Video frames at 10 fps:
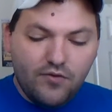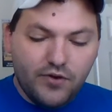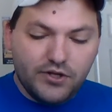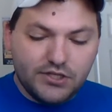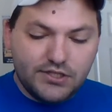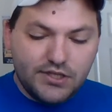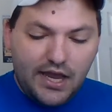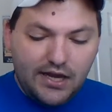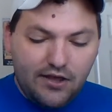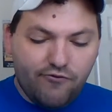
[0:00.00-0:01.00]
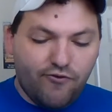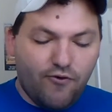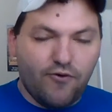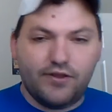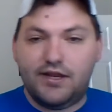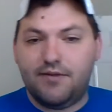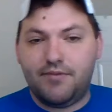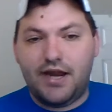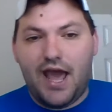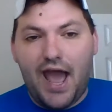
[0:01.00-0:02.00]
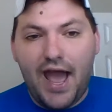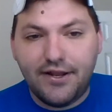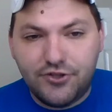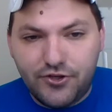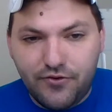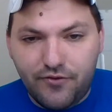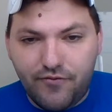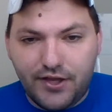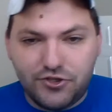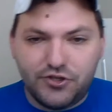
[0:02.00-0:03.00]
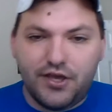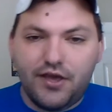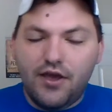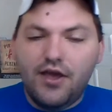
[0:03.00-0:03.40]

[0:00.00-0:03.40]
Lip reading: which is 84, that I'm going to add to eventually.